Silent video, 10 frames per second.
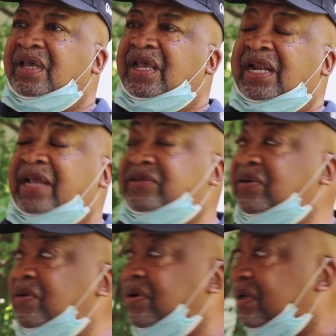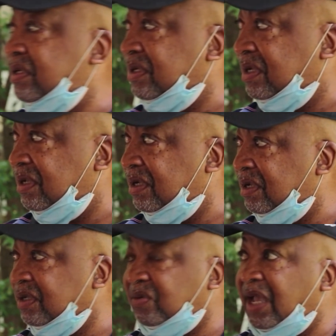And I turned
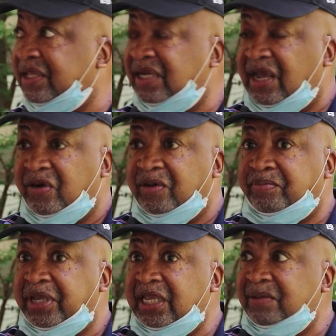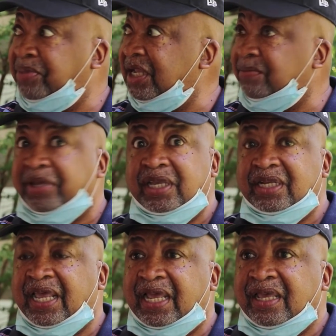and then I heard ping, ping, ping.
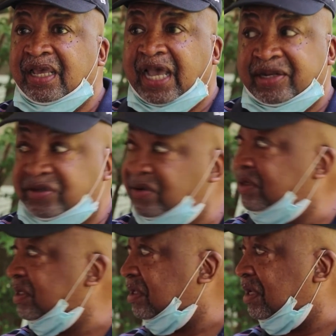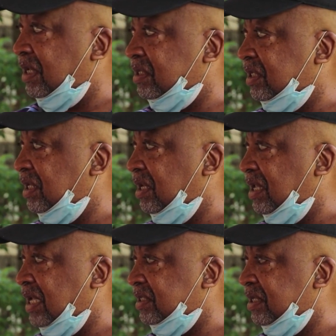Like I turned
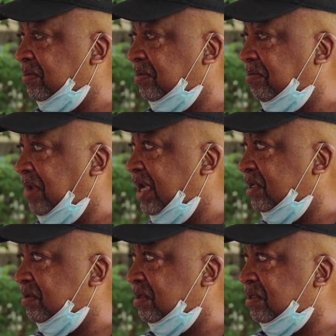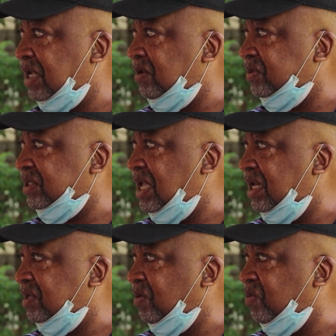I said, Mike, that don't sound
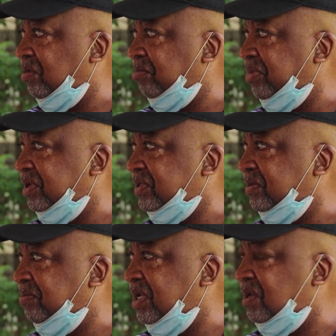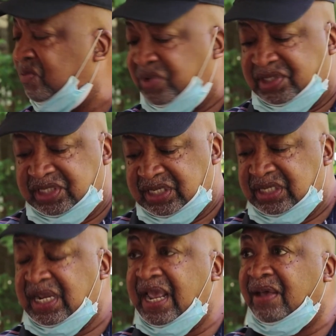like no rubber bullets to me, because we sitting
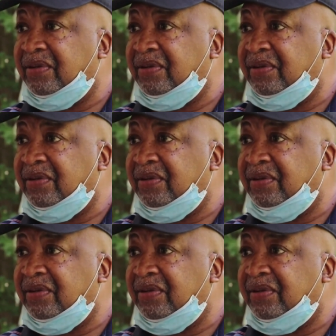down.